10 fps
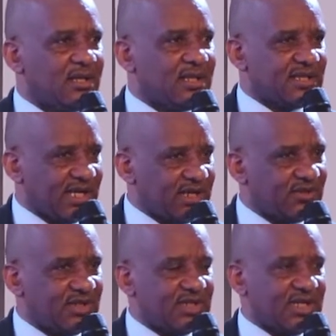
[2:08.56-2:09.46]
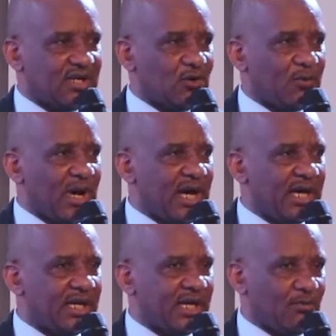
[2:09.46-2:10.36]
the Secretary General of
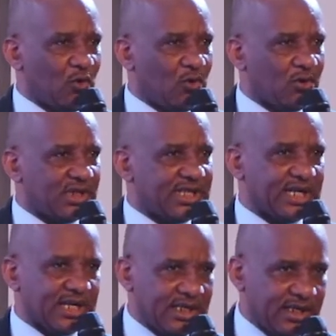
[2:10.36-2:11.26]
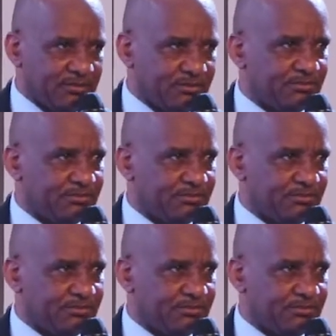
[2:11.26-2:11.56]
I M O, Kitack Lim,